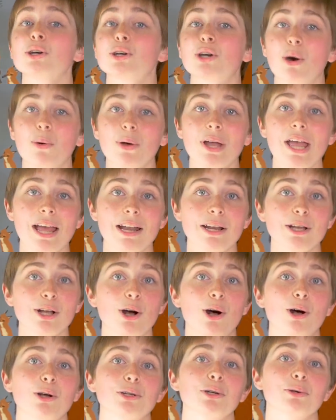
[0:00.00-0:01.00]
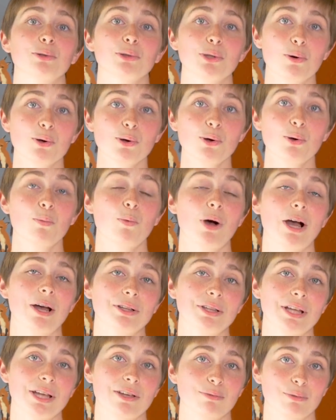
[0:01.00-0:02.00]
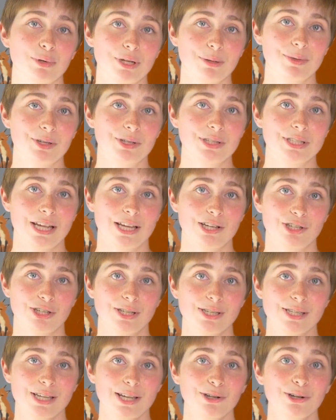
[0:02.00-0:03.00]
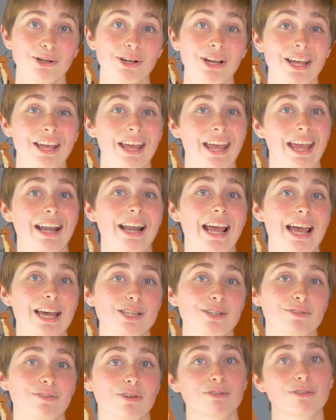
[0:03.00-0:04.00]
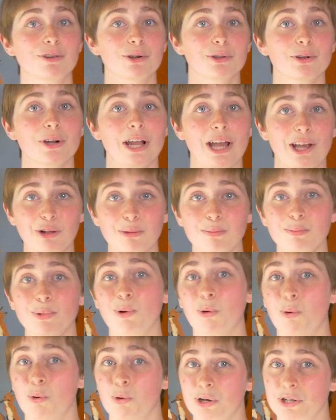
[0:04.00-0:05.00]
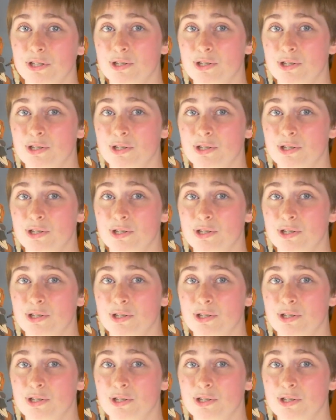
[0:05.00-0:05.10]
go ahead and call your local wildlife rehabilitation center and ask for further help or